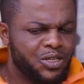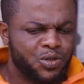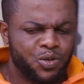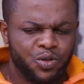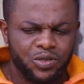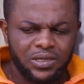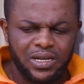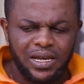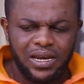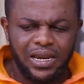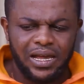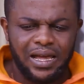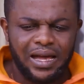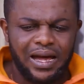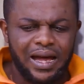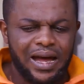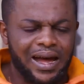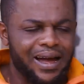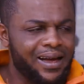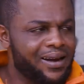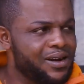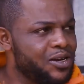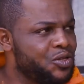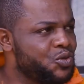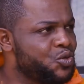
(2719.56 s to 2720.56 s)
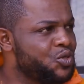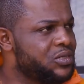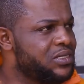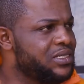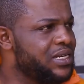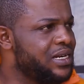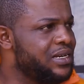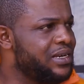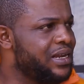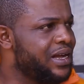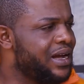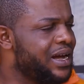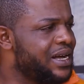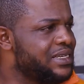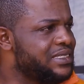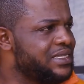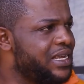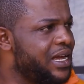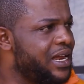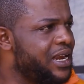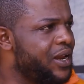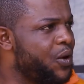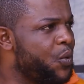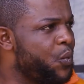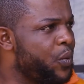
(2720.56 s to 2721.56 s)
I thought Ginnika agreed to send the
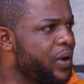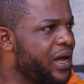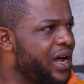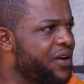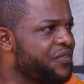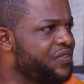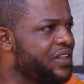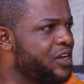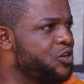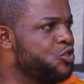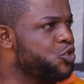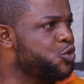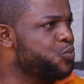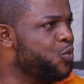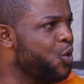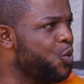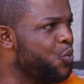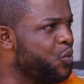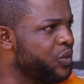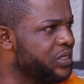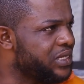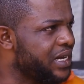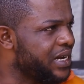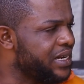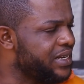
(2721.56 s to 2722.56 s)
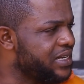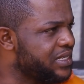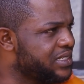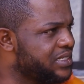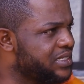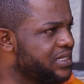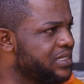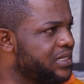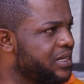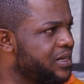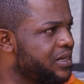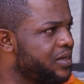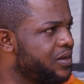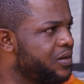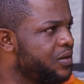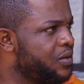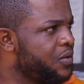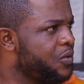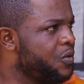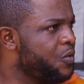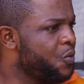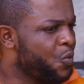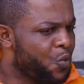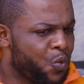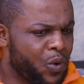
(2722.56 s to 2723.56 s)
house girl away after you spoke with her yesterday.
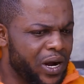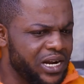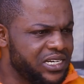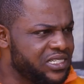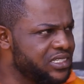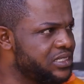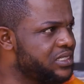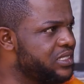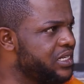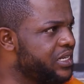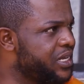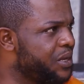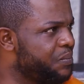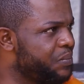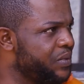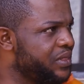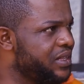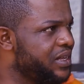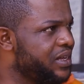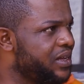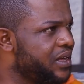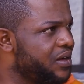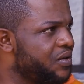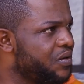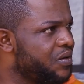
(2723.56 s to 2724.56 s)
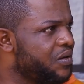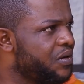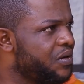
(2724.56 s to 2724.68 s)
Why is she still keeping the